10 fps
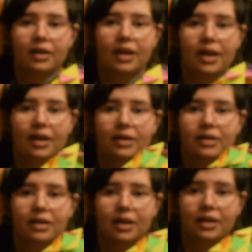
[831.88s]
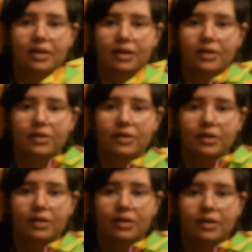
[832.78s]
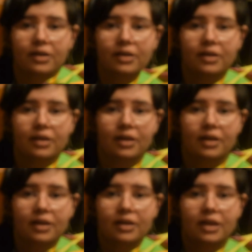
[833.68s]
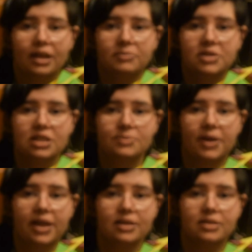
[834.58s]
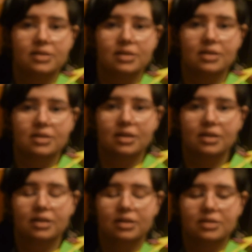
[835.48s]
And like the empty space is a